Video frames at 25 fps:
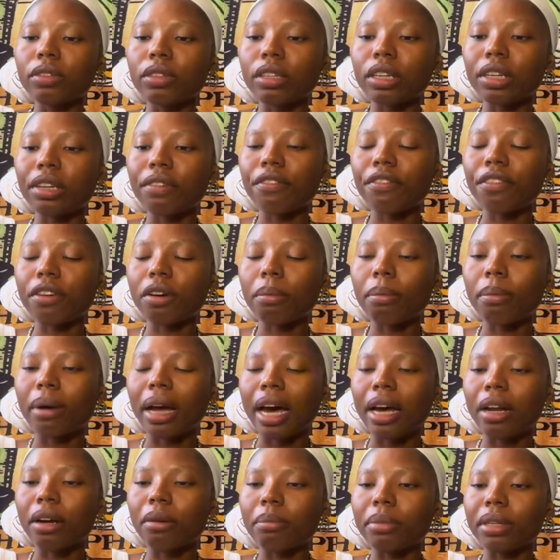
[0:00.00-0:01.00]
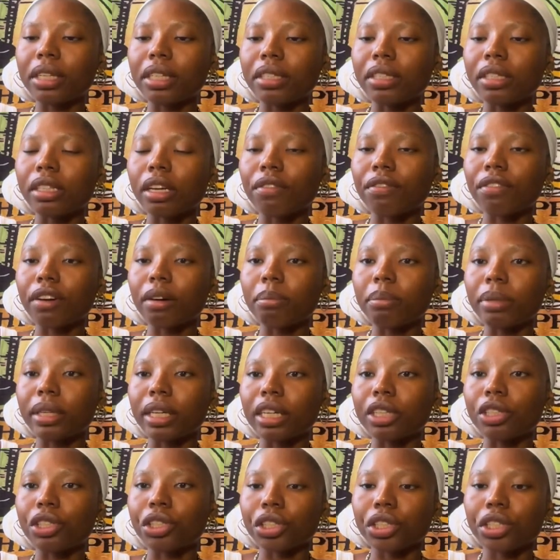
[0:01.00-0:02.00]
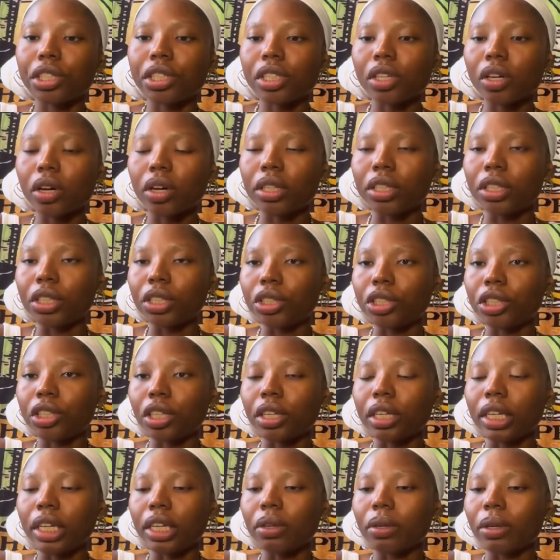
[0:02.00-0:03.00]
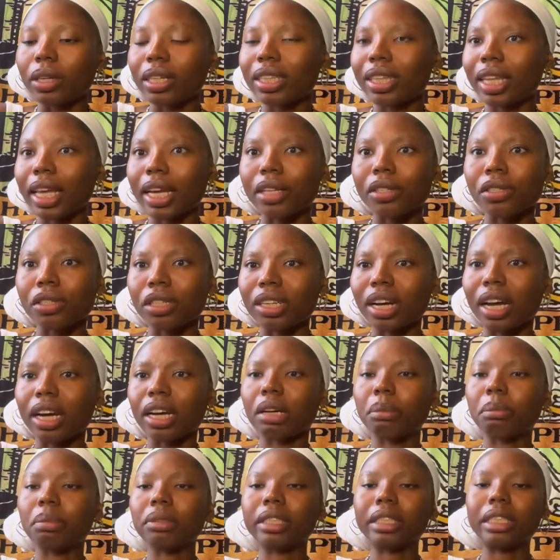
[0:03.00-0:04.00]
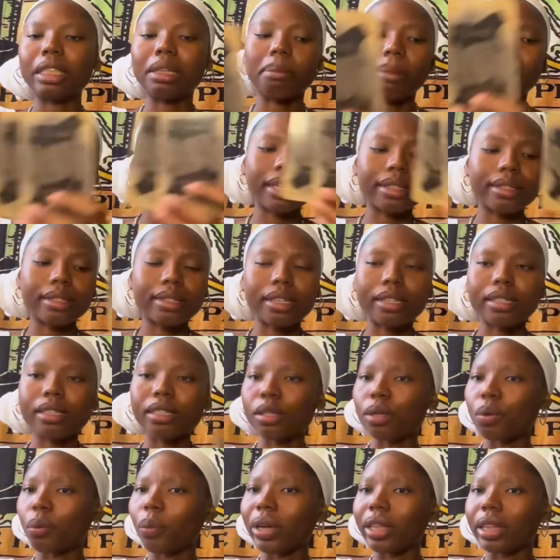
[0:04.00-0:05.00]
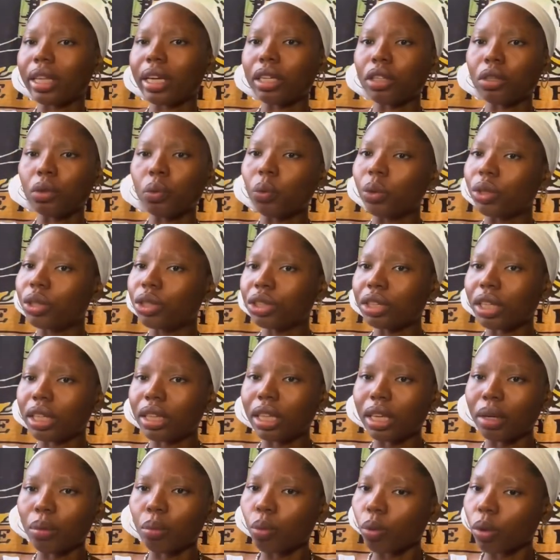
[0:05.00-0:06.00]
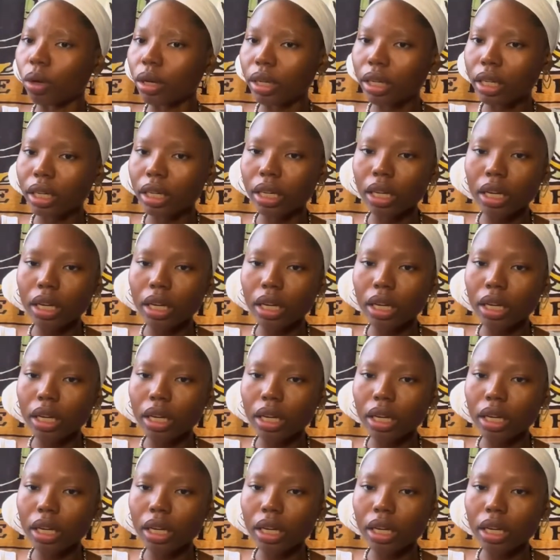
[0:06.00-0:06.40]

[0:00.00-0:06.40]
feel bad or beat yourself up because you're still on your journey, or things are not completely making sense the way that you wish that they would.